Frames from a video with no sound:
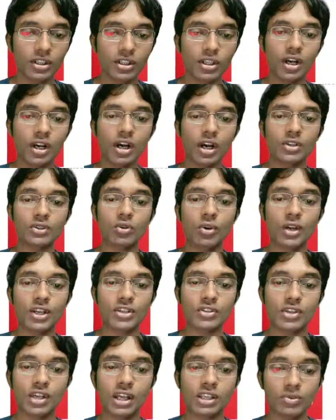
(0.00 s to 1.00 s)
So
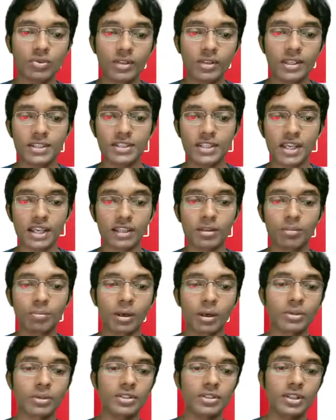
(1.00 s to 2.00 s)
STS will check the
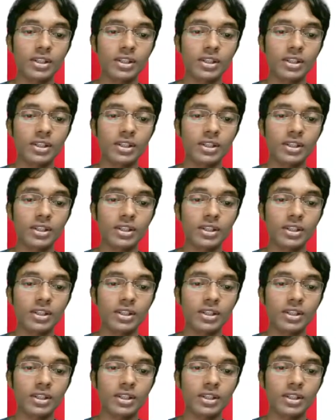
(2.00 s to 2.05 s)
permission